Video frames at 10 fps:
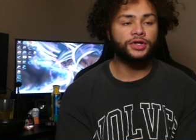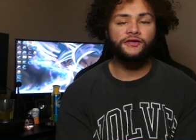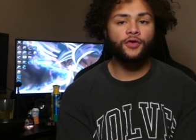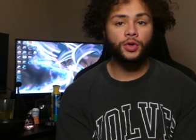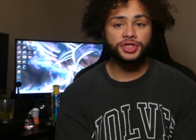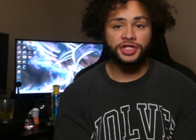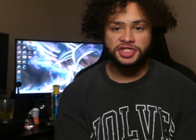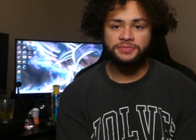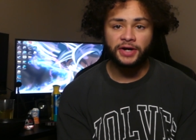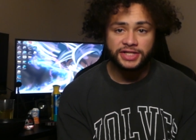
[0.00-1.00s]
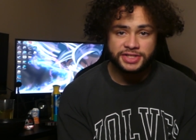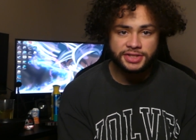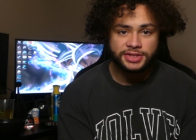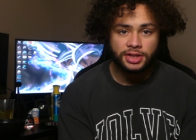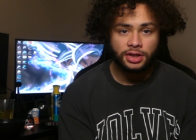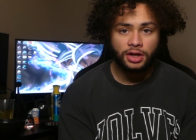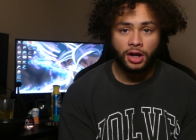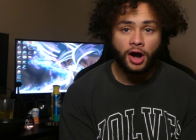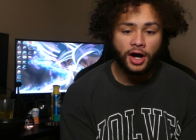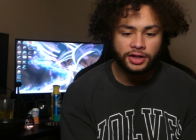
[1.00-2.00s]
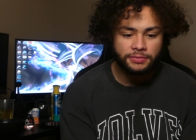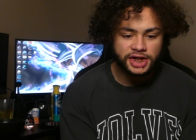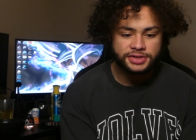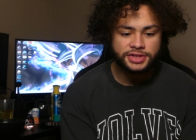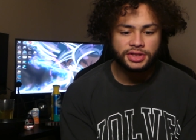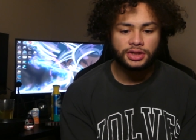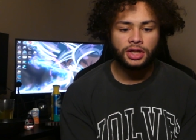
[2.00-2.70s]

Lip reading: focus on spices, condiments,